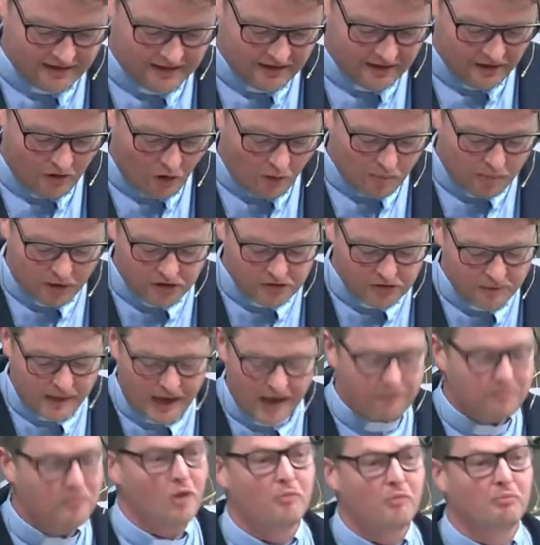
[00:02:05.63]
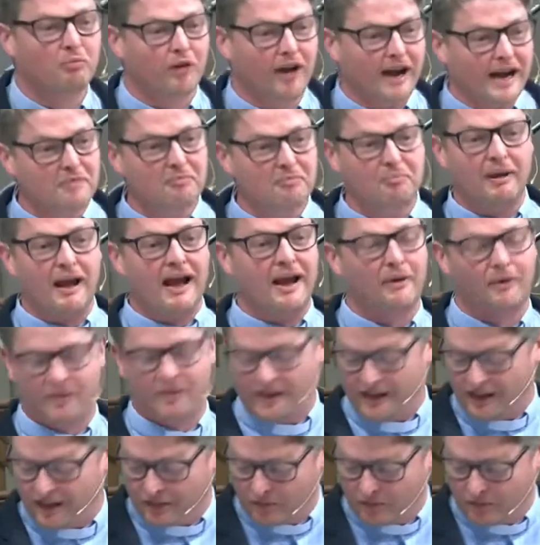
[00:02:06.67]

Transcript: Or because we have more brain power than other